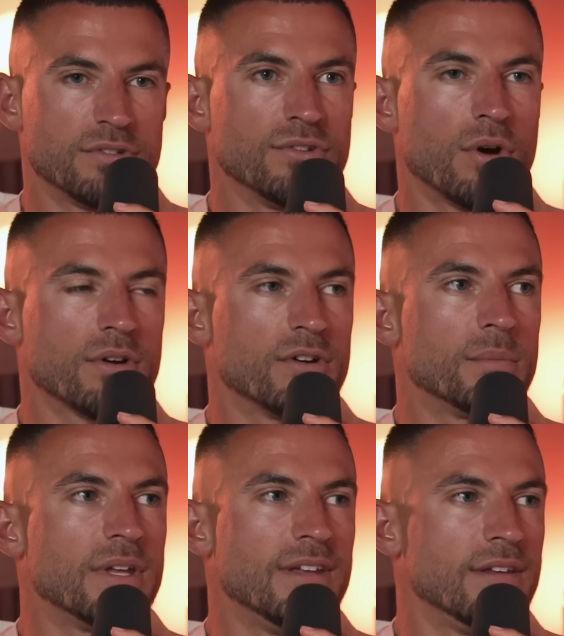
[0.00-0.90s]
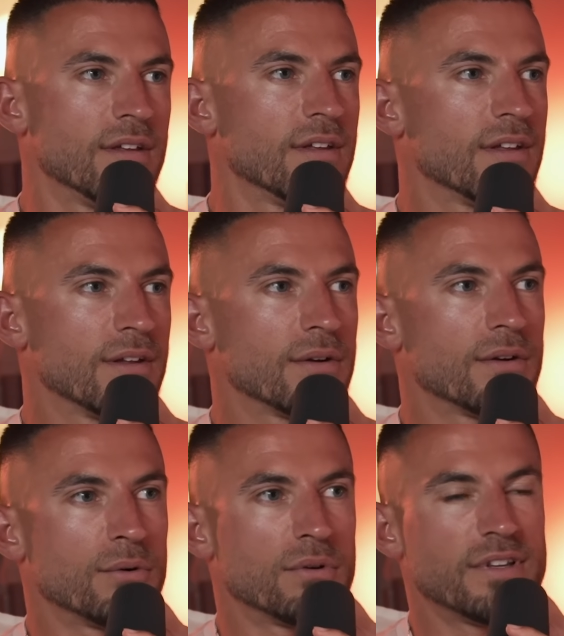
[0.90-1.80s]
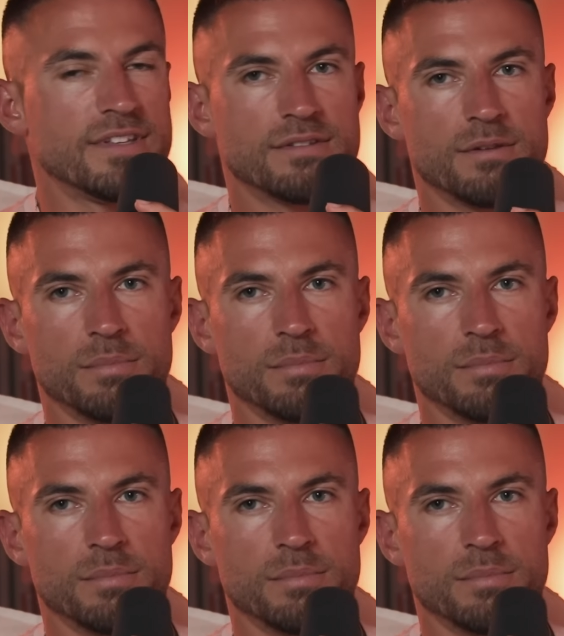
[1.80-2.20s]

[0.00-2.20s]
is not going to be, or at least to